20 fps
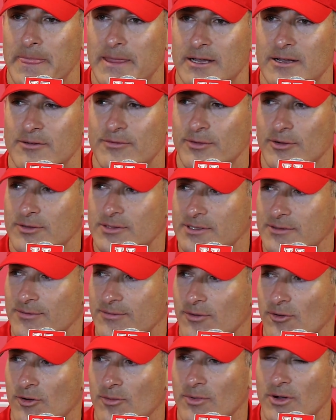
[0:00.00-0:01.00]
Uh, first and
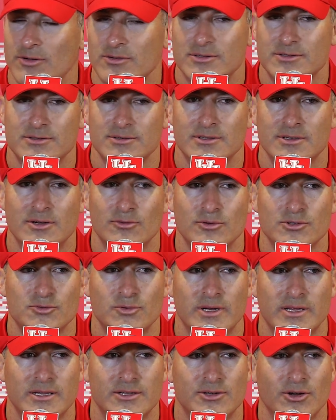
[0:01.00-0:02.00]
foremost uh, was
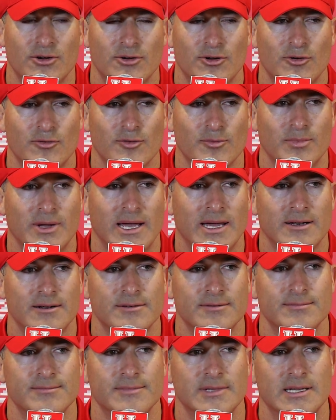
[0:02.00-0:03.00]
winning the turnover battle,
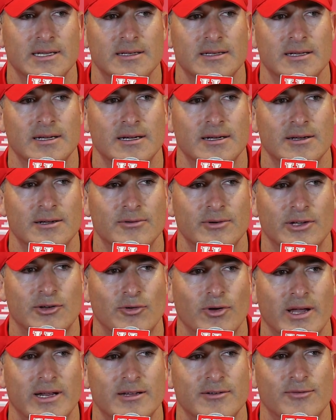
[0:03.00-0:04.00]
and uh, we
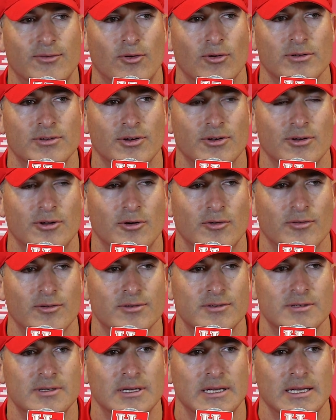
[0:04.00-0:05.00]
created four
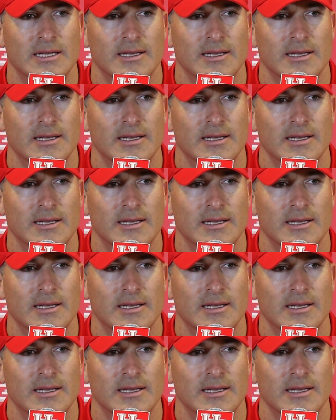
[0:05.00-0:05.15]
turnovers